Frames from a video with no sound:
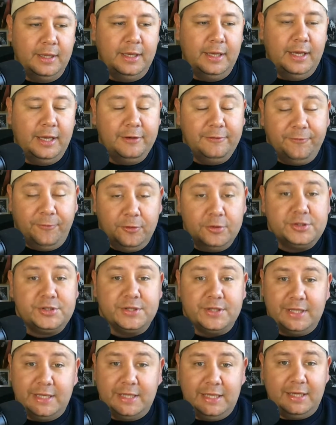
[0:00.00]
And
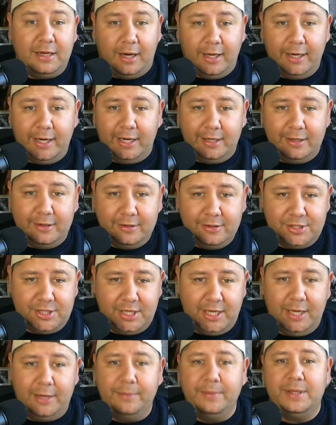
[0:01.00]
fortunately, he got out of the
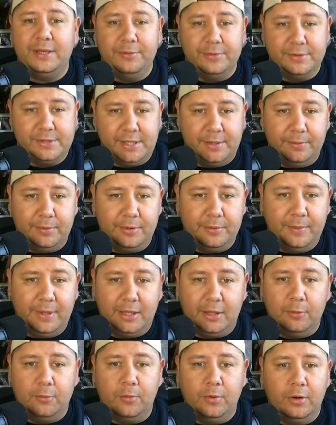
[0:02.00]
jam and he was able to
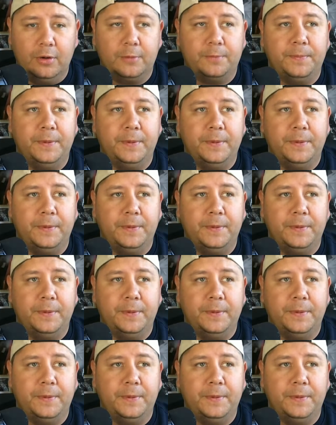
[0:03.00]
make it work.